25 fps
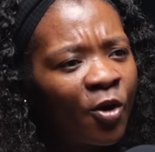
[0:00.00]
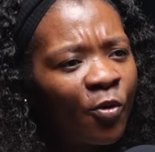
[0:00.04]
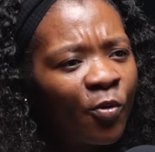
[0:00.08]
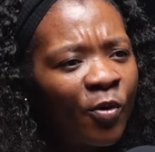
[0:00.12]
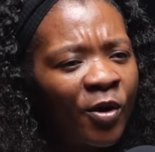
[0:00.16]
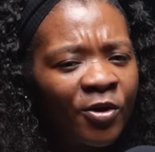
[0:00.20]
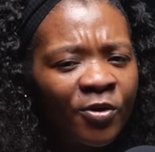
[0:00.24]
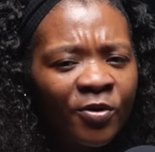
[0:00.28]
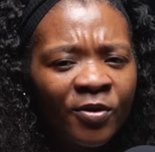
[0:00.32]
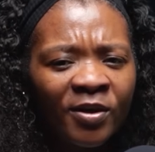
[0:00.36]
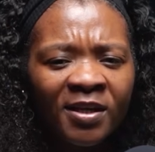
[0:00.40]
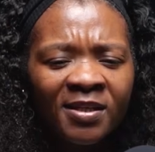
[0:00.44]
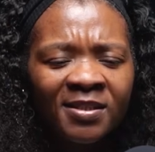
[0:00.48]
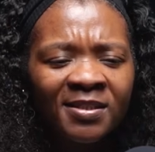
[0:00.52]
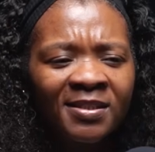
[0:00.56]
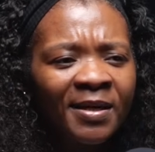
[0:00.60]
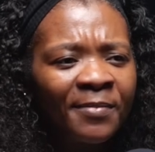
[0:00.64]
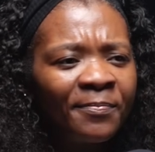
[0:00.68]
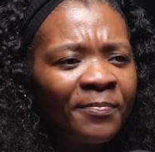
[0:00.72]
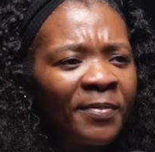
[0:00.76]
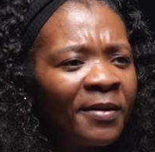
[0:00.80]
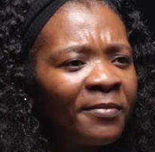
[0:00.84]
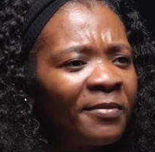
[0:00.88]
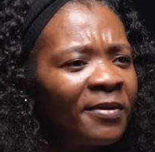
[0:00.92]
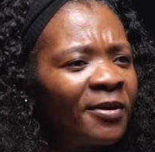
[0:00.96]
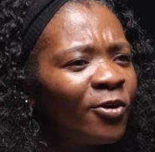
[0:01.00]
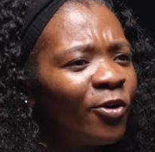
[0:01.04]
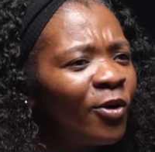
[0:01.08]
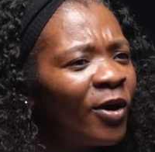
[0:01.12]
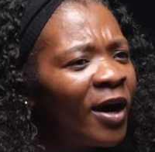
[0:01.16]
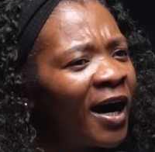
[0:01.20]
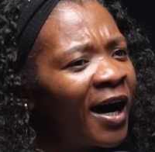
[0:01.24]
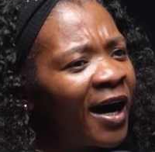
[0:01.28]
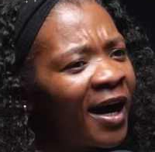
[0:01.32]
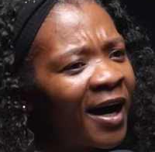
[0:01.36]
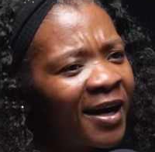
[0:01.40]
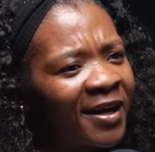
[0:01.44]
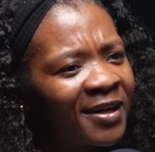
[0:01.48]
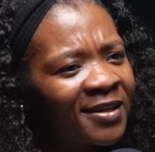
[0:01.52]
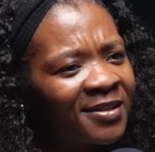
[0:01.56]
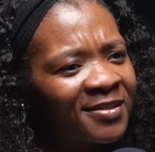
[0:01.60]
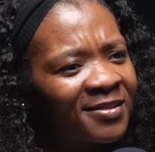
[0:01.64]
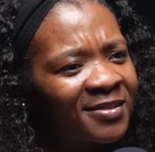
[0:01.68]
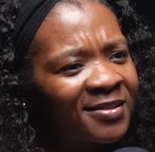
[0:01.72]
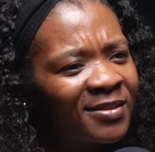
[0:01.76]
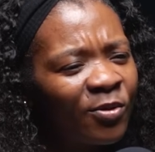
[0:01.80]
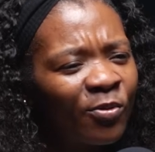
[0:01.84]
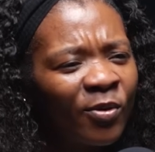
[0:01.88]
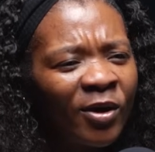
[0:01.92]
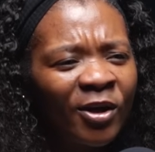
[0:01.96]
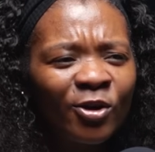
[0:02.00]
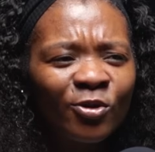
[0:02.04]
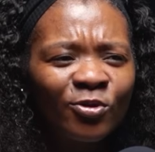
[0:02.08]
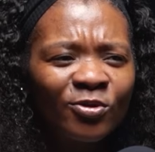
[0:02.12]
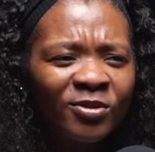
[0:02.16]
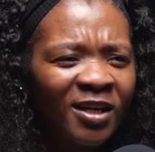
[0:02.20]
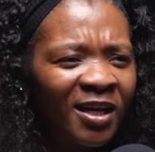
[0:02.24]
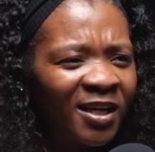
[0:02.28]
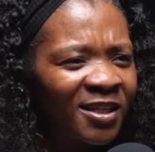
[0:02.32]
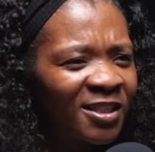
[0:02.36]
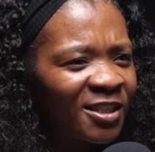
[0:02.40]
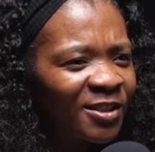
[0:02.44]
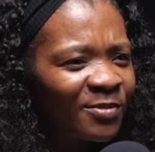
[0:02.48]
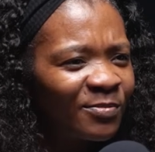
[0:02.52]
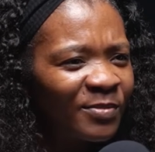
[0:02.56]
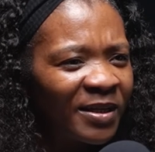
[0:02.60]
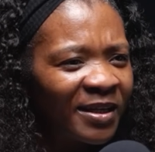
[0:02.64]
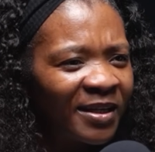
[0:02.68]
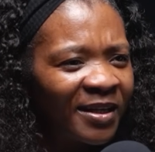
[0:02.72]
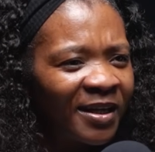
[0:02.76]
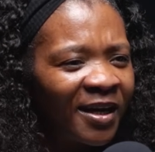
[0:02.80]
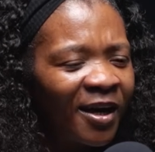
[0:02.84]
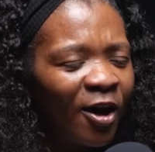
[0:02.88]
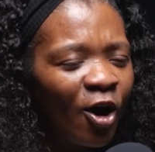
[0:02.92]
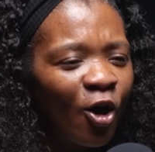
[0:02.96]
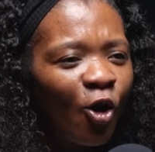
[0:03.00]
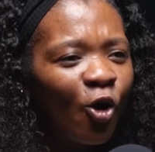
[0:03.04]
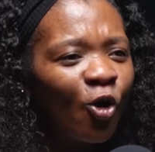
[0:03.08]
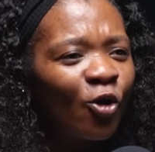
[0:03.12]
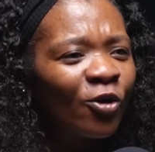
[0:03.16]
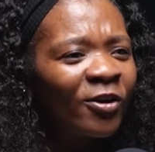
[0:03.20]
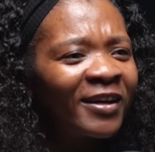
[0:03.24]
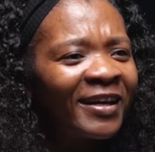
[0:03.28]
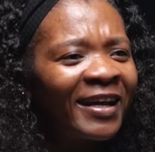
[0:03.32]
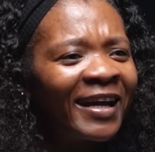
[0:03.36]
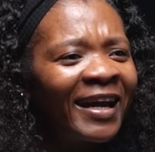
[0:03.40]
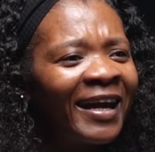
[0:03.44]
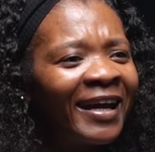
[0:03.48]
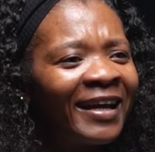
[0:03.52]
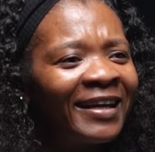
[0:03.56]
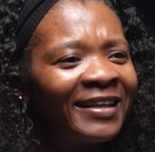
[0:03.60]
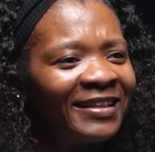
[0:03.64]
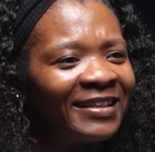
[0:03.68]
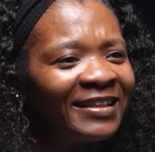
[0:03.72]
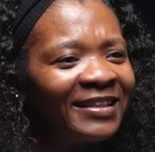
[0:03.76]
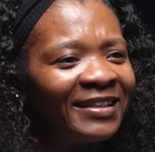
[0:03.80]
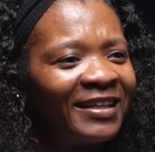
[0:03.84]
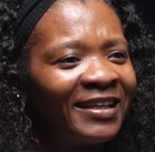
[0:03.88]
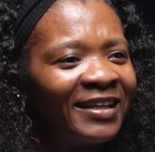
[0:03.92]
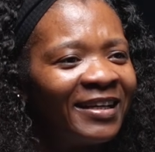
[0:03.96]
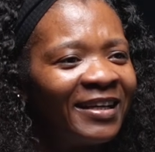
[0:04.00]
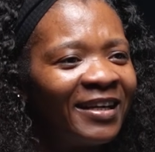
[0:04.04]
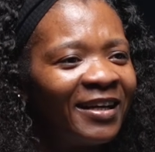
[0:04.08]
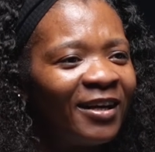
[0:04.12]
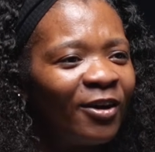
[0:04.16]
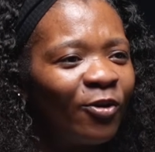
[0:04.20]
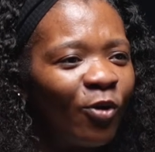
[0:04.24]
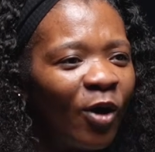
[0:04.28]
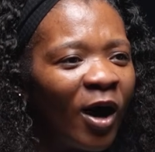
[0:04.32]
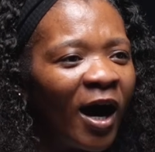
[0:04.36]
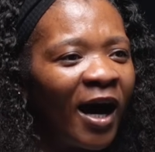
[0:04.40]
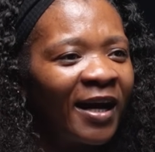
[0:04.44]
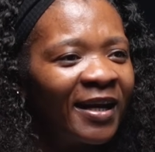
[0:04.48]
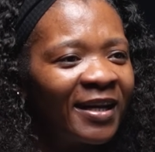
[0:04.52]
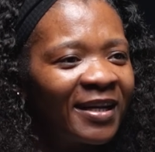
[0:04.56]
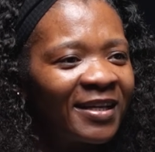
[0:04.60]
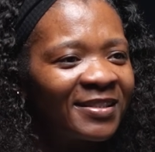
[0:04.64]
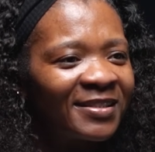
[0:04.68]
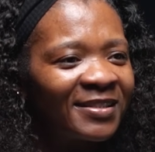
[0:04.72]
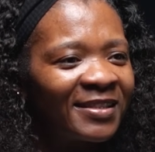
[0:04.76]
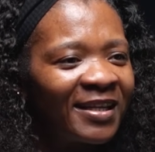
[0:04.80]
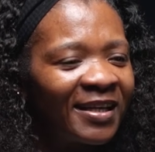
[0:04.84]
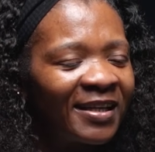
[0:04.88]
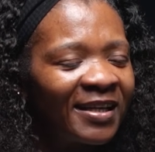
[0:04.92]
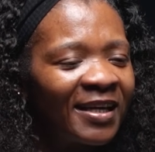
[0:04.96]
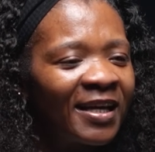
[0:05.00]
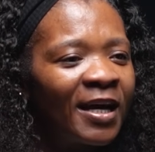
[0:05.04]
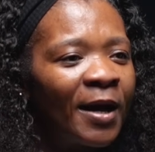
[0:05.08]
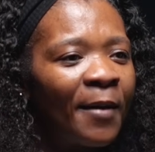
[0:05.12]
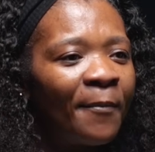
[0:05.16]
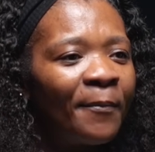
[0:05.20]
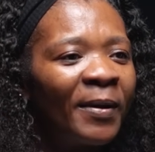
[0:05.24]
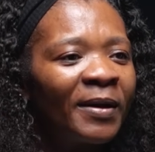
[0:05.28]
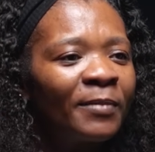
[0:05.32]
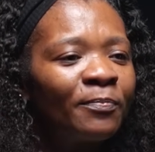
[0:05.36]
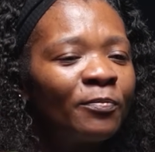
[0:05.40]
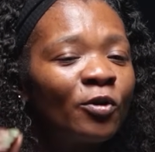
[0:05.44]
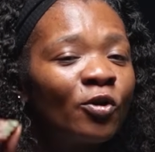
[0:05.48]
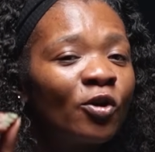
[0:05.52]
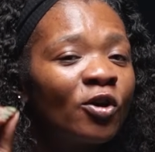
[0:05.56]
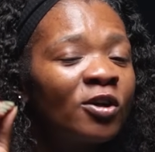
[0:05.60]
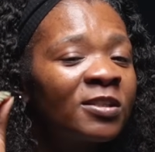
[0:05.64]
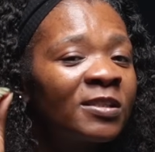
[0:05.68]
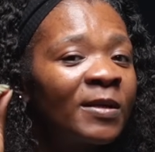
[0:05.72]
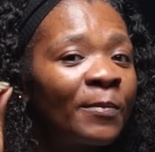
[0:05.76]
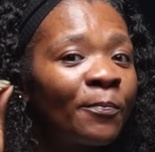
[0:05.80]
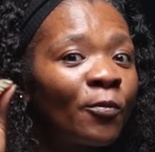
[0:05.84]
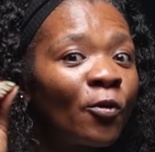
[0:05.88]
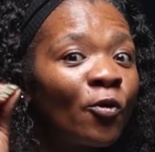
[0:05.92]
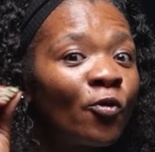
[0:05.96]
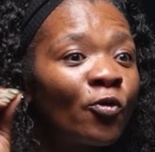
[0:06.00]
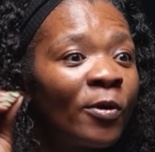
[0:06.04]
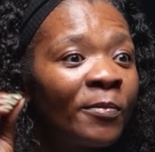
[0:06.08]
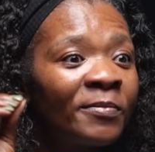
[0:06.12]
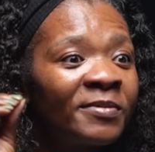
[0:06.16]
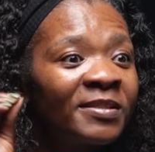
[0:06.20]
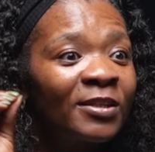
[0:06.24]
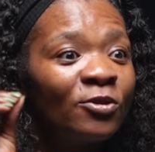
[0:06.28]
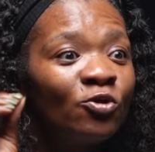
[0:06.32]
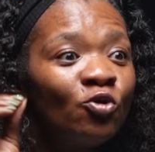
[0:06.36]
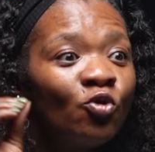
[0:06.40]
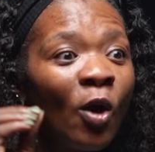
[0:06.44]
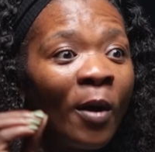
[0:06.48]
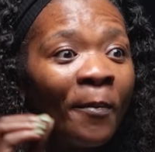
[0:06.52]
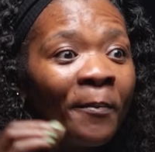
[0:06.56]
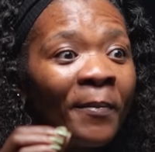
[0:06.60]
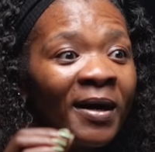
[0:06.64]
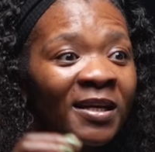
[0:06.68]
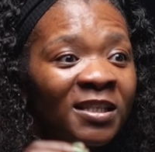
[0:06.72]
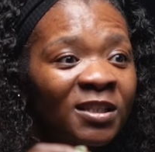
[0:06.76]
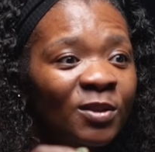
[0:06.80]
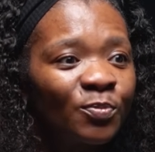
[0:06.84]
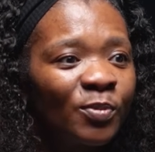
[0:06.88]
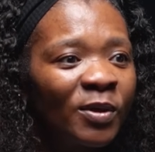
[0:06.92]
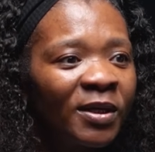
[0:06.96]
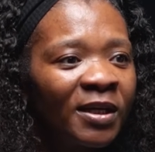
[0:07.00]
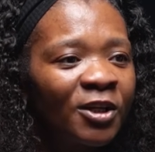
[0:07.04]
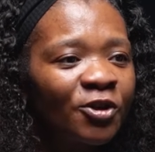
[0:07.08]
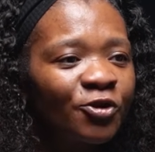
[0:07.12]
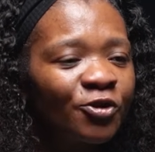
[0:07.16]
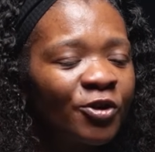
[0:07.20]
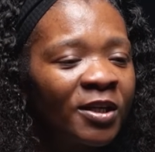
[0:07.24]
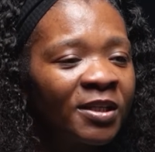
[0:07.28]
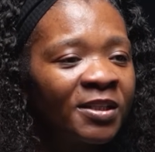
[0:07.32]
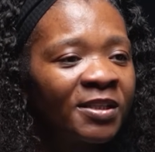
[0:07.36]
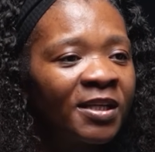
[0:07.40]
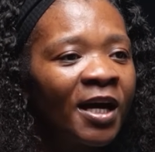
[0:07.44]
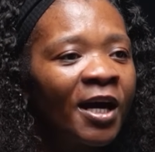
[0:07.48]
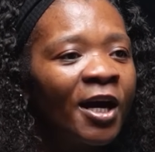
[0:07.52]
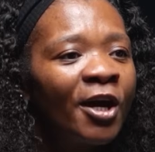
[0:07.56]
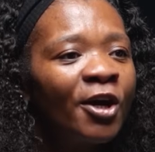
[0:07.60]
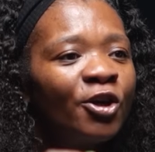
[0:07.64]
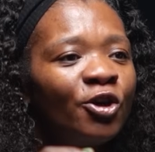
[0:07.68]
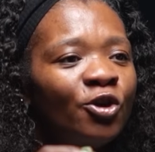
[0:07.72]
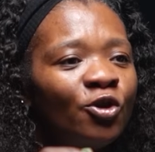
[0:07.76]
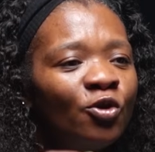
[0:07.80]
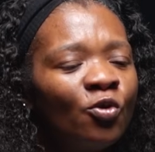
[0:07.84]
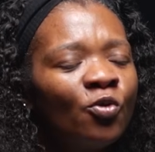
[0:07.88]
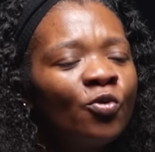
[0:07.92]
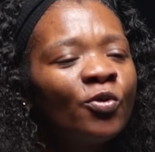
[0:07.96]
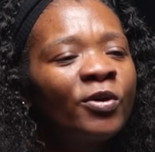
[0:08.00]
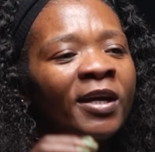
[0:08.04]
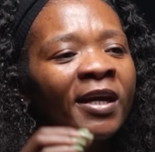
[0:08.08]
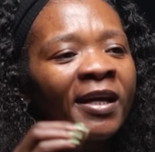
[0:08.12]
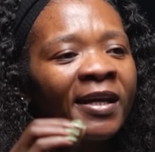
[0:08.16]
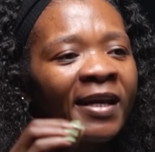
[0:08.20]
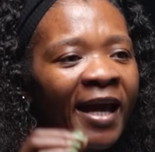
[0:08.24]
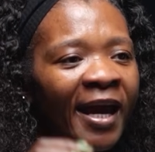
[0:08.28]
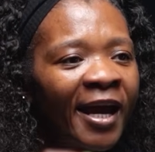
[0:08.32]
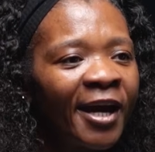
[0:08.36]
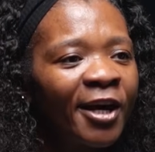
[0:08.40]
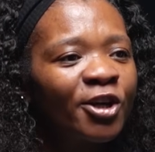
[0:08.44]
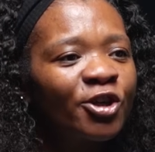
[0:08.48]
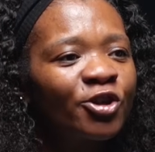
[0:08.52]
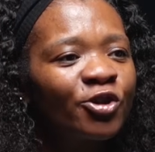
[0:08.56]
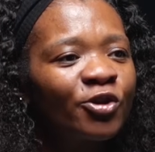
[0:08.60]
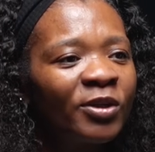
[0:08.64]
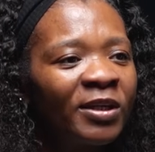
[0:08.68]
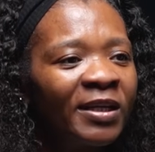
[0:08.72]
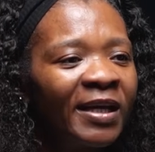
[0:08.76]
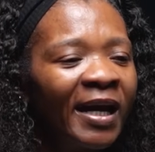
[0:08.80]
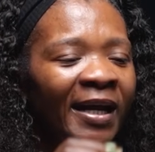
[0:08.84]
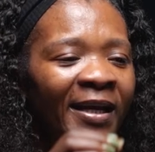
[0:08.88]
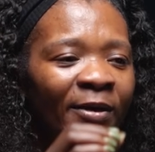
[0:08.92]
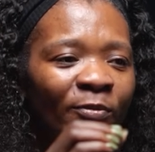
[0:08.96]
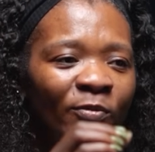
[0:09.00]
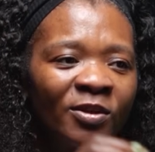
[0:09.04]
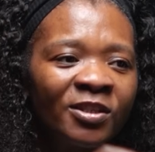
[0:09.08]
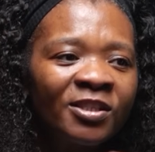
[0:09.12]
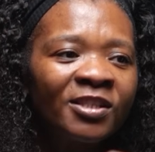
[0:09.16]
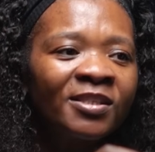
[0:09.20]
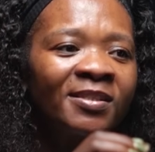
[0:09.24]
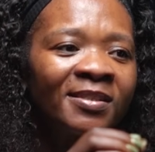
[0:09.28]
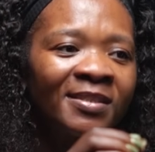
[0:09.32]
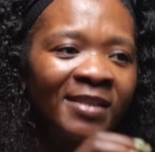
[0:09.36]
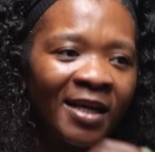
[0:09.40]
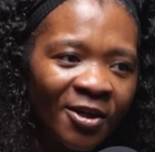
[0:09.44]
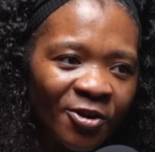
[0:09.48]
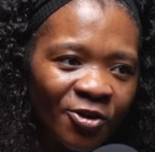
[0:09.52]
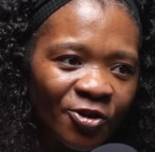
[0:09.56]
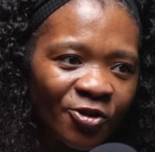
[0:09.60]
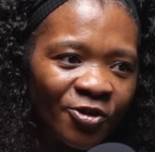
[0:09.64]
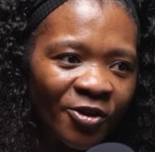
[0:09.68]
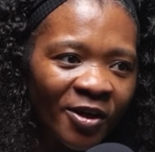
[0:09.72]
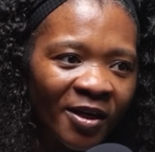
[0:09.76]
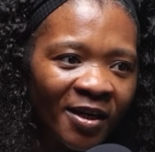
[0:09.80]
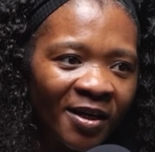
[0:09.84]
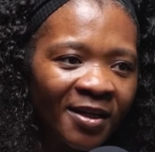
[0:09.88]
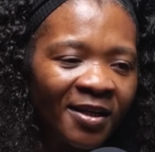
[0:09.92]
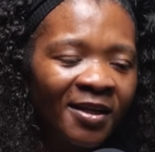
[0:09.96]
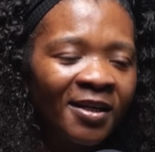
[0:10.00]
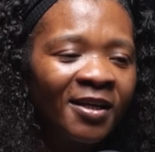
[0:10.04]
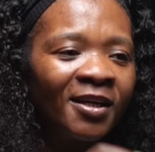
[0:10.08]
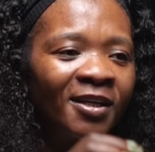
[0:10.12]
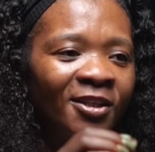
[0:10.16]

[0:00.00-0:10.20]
When you can say, baby, your eyes, the way you touch me already, will understand. But because the program says you must penetrate, you can actually, and which is Tantra.